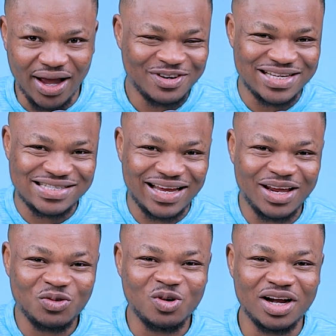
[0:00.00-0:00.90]
For the
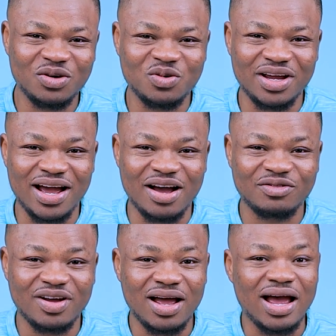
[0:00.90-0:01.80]
second word, we
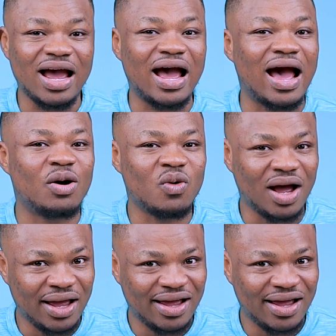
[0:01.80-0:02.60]
have Angwa.